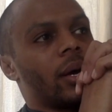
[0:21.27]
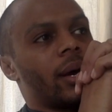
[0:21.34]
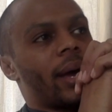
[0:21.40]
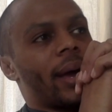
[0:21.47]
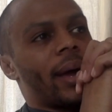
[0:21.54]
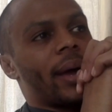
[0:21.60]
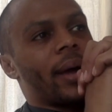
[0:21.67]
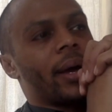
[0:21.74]

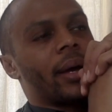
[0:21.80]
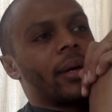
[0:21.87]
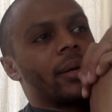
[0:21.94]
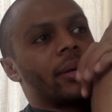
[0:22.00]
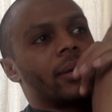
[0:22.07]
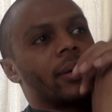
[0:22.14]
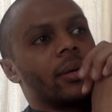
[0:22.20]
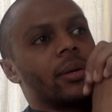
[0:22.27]

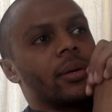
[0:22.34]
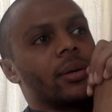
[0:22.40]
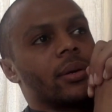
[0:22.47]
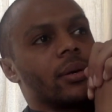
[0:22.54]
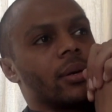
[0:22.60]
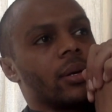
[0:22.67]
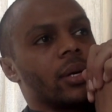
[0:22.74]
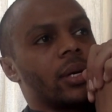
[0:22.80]
and
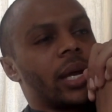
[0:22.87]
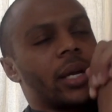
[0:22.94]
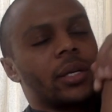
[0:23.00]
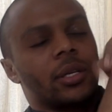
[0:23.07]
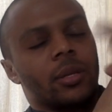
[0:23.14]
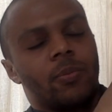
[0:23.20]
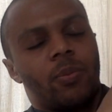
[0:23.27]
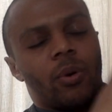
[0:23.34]
getting
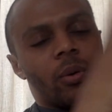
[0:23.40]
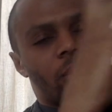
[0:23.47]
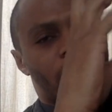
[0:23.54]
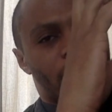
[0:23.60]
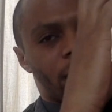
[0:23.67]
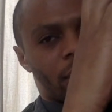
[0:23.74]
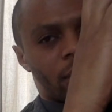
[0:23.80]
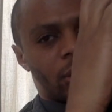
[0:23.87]
to the point where
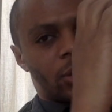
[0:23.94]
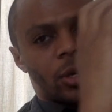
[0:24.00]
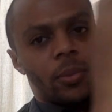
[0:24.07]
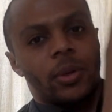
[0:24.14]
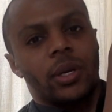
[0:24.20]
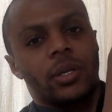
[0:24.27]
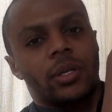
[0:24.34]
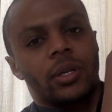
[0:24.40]
they're
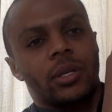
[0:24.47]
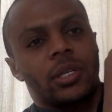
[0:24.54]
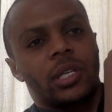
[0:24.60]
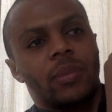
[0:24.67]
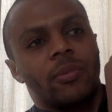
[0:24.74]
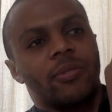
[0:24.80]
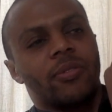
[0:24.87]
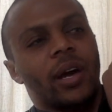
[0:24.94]
contributing to the
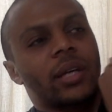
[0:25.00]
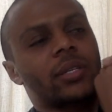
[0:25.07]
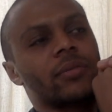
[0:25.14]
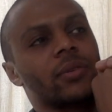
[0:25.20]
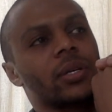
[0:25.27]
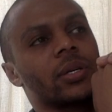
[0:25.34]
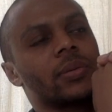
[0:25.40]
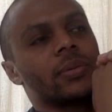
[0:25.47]
team
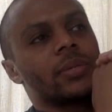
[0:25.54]
effectively.